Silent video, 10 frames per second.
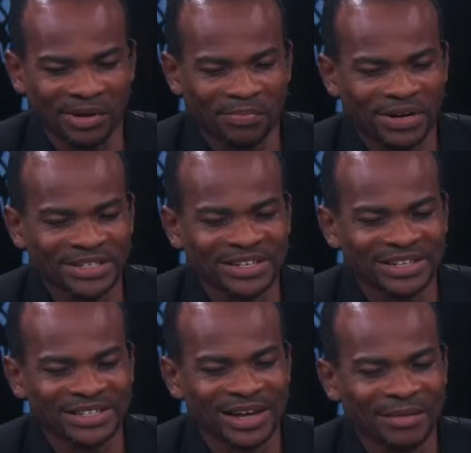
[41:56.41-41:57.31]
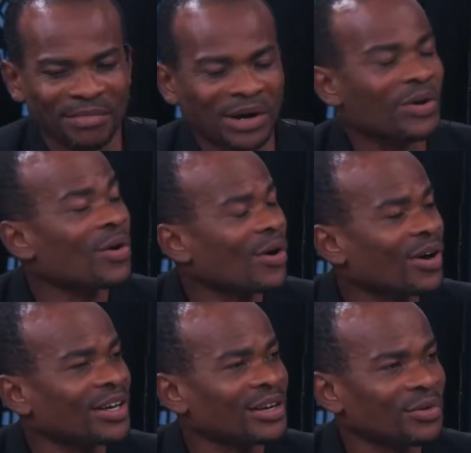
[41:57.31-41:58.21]
President
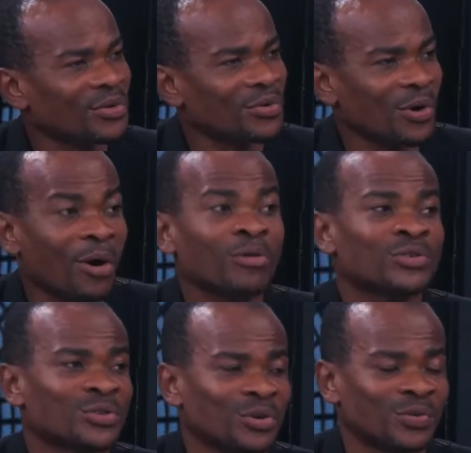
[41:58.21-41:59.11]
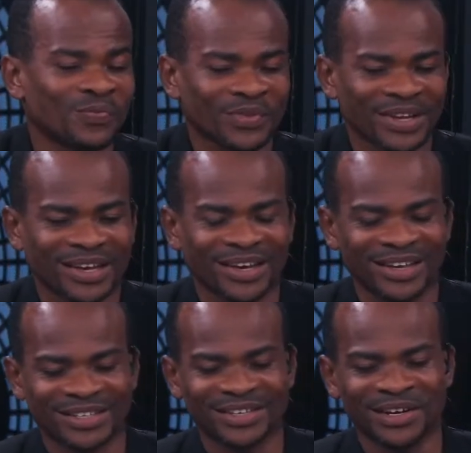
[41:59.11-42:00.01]
Macron, who also
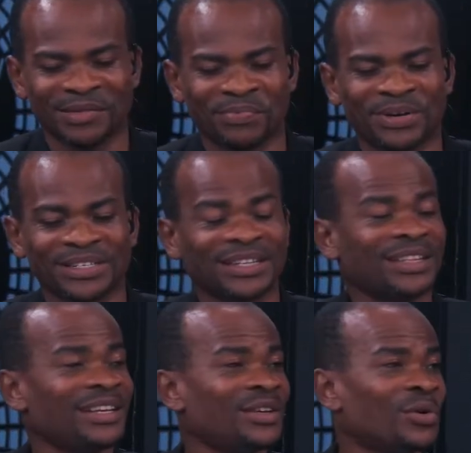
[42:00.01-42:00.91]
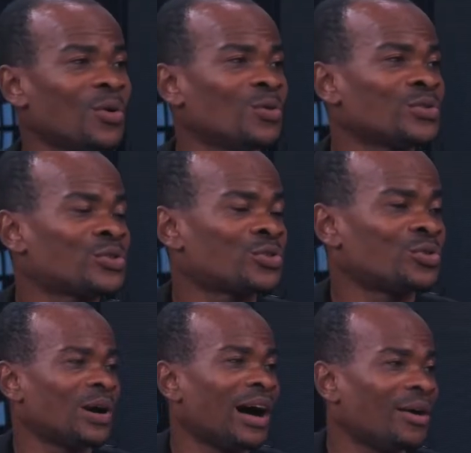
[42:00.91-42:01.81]
is presently the host
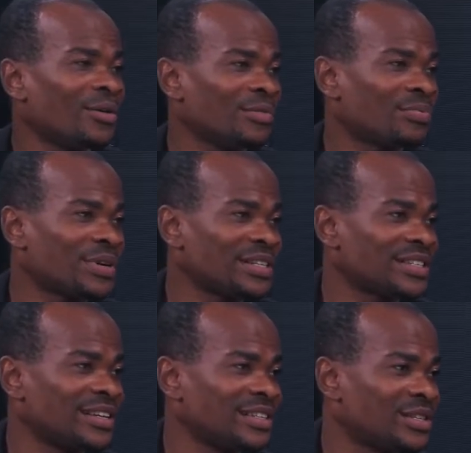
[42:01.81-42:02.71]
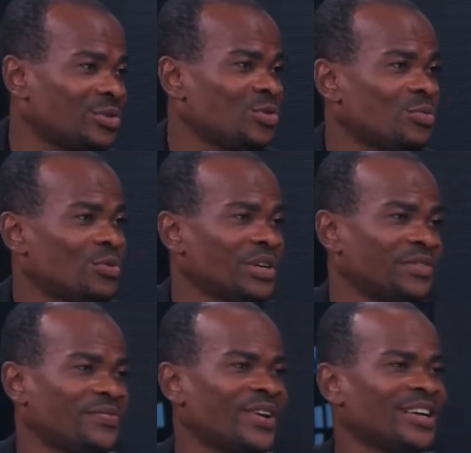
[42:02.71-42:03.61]
our own President Tinubu
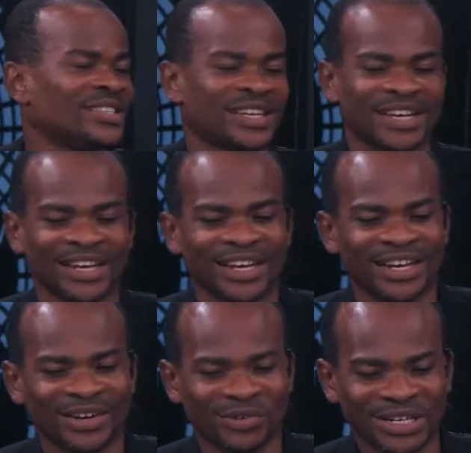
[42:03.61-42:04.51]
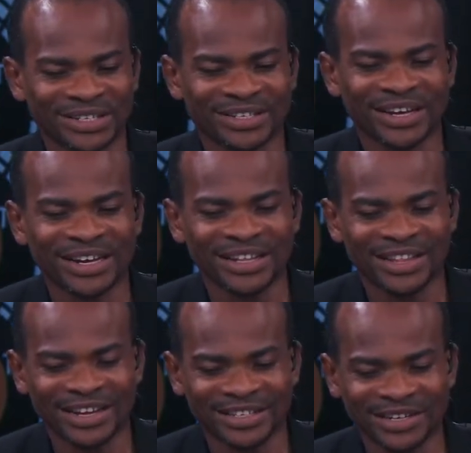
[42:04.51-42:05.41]
in France, is saying
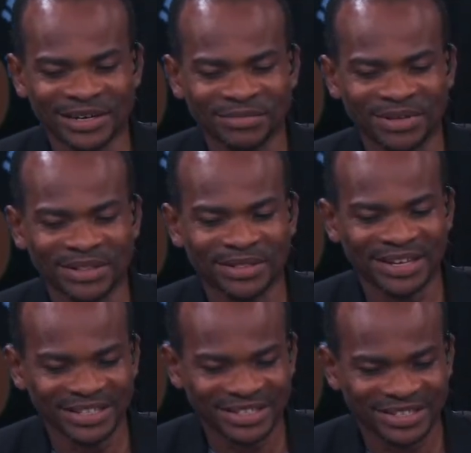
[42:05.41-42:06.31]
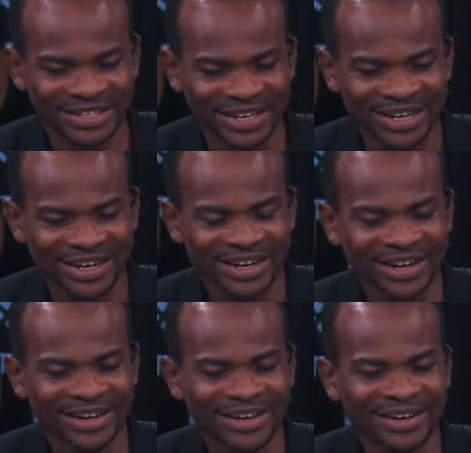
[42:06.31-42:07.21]
that this
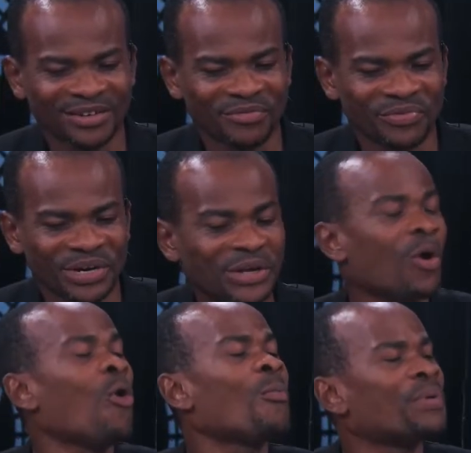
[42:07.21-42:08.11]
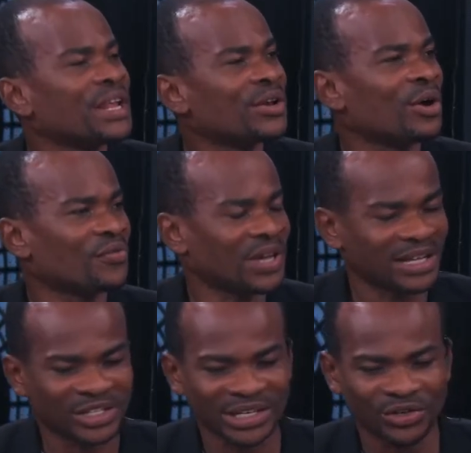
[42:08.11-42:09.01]
reopening of the
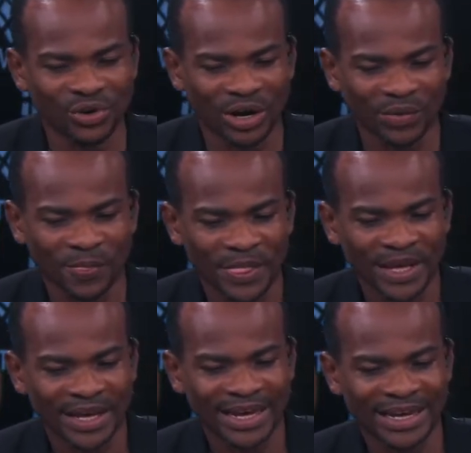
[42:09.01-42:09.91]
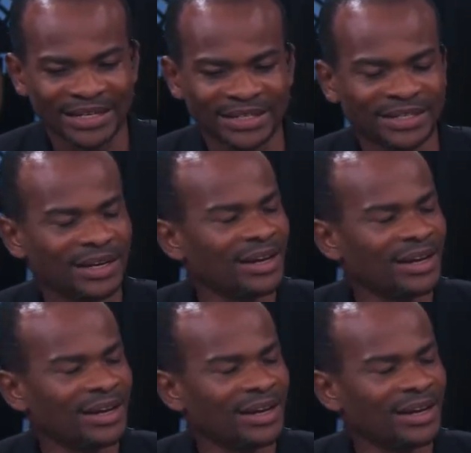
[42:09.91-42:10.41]
cathedral is